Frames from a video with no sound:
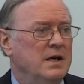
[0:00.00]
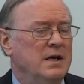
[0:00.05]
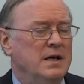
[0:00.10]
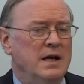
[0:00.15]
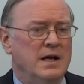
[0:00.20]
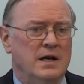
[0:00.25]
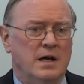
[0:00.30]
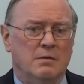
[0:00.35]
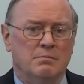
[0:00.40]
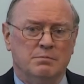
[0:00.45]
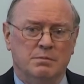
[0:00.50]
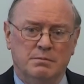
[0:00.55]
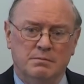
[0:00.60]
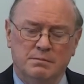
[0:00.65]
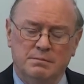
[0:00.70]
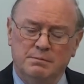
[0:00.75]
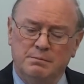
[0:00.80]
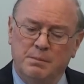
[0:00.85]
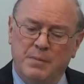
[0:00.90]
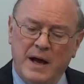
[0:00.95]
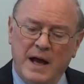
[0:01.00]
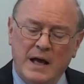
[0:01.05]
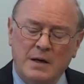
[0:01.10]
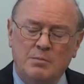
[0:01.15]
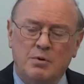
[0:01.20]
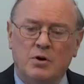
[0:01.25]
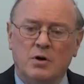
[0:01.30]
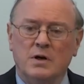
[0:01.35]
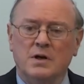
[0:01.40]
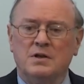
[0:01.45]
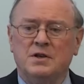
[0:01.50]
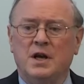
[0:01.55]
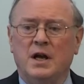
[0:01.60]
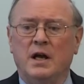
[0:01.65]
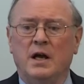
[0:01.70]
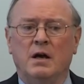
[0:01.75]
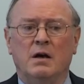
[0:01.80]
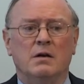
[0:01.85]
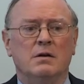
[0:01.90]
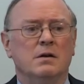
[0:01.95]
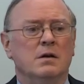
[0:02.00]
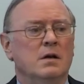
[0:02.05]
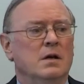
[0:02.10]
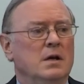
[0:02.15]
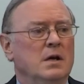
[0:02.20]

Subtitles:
in a bad part of town,